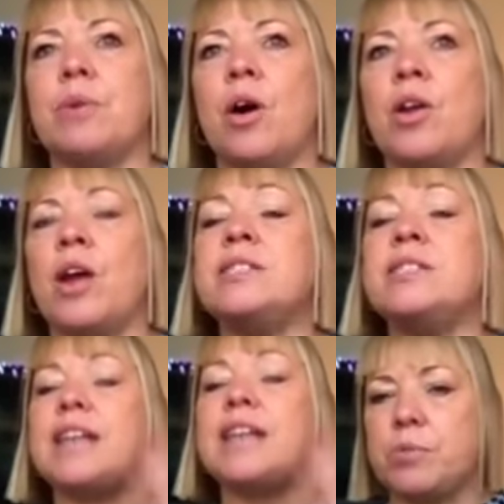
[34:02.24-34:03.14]
I
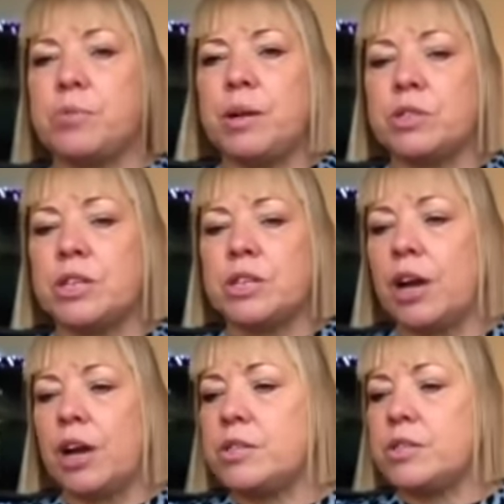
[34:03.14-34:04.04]
desperately wanted to go
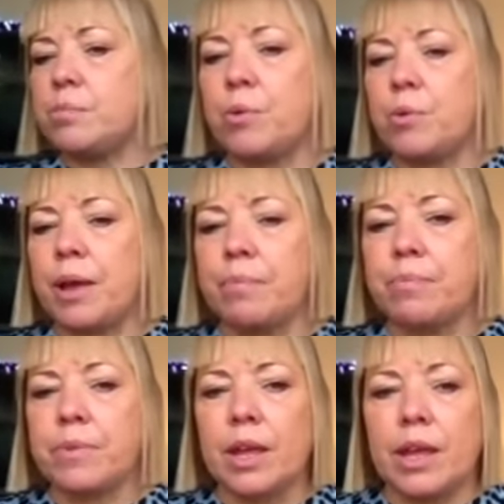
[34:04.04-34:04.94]
to support him.
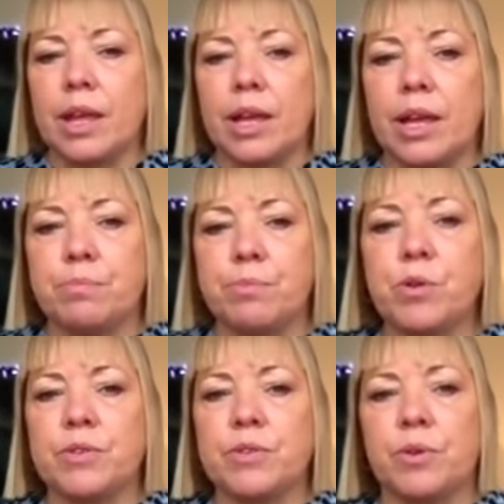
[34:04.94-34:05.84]
A
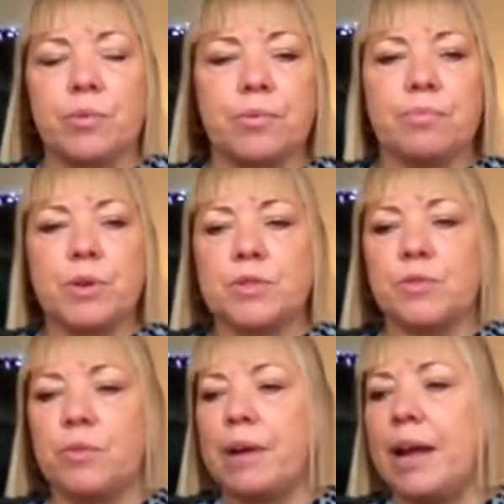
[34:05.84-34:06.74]
beautiful, beautiful
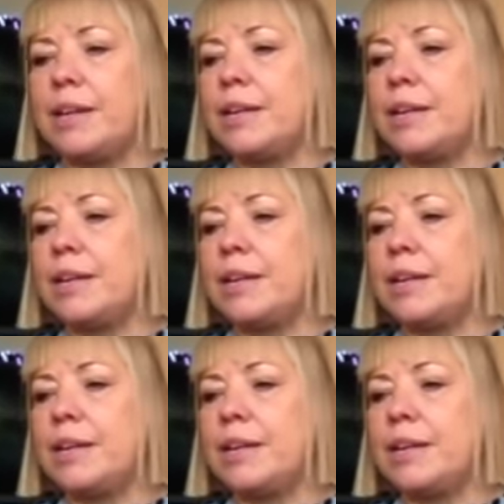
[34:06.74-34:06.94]
man.